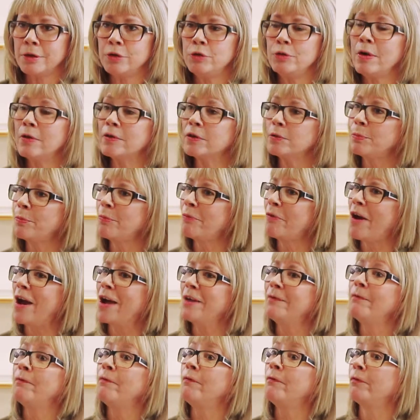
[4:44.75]
You have to
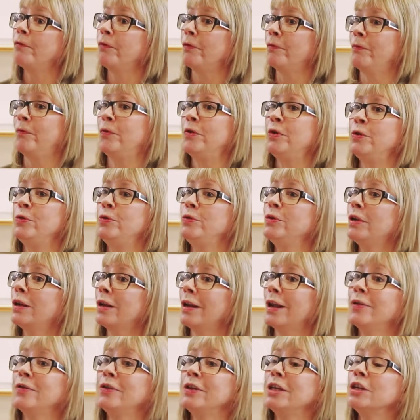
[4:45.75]
provide food,
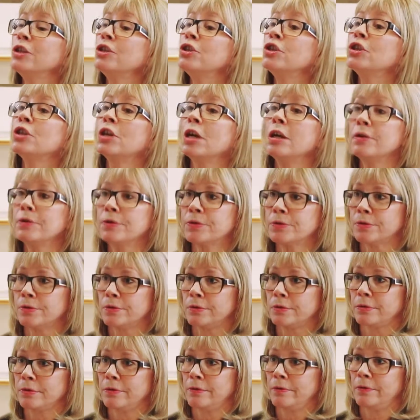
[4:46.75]
clothing, and
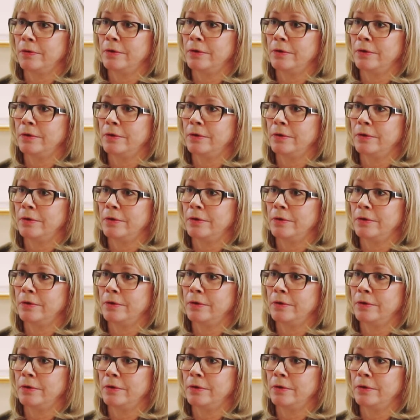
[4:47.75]
shelter.